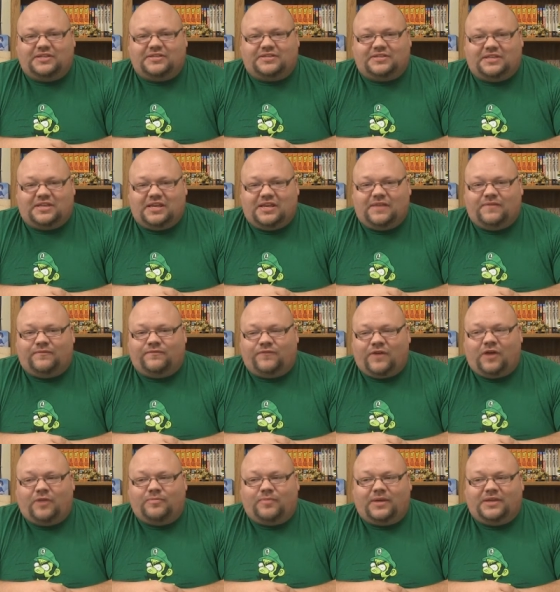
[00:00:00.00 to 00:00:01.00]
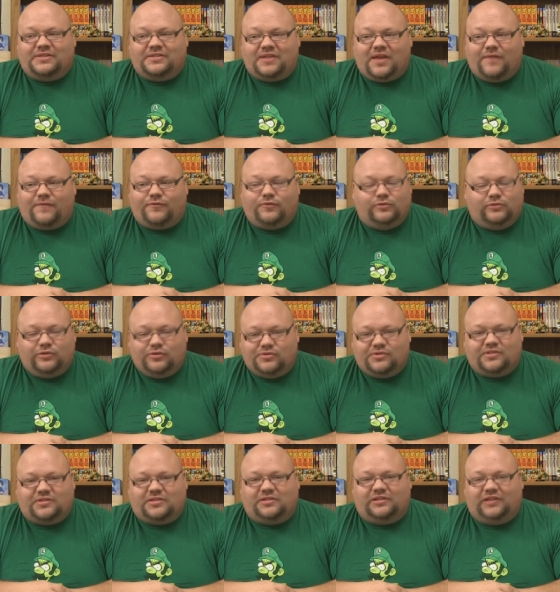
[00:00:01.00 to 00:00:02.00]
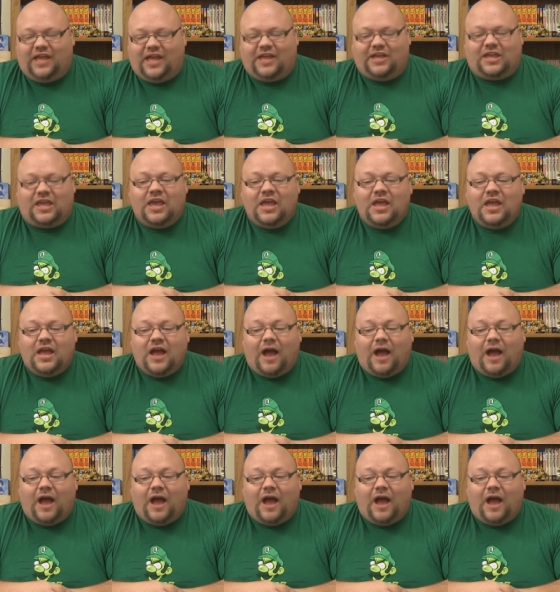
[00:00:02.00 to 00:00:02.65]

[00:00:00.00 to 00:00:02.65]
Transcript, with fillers: at sea and found by Zeff, who loses a leg.